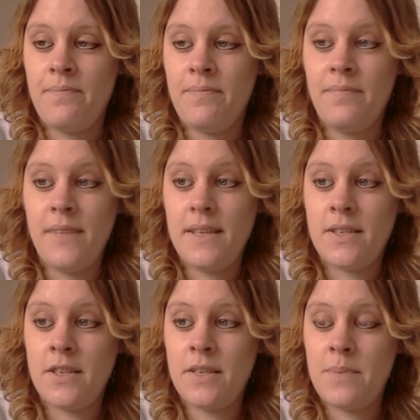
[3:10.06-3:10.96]
it's
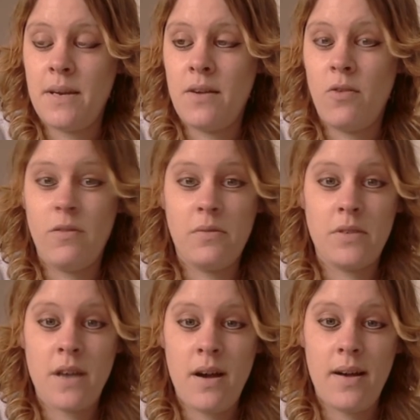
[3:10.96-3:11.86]
just been an awful
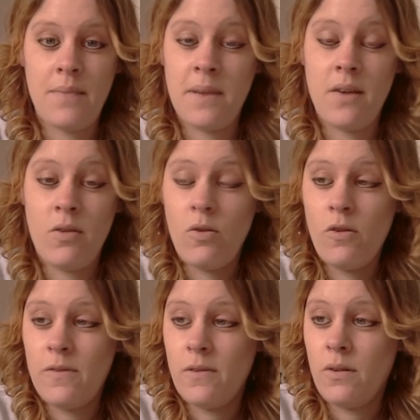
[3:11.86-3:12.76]
time, an
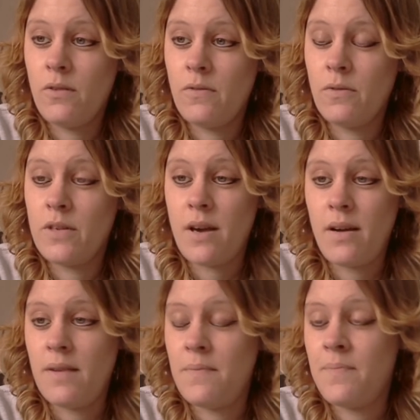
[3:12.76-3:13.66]
awful
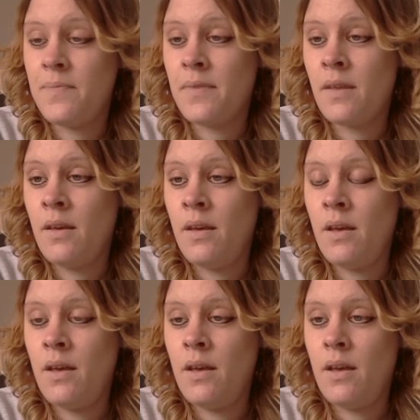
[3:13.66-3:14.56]
time.
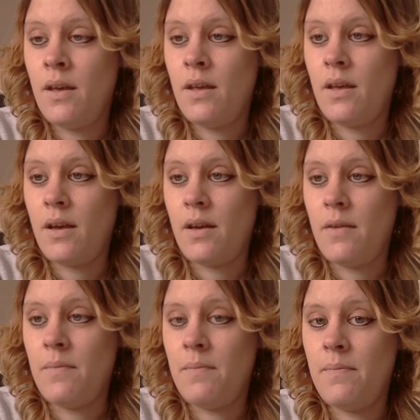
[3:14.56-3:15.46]
And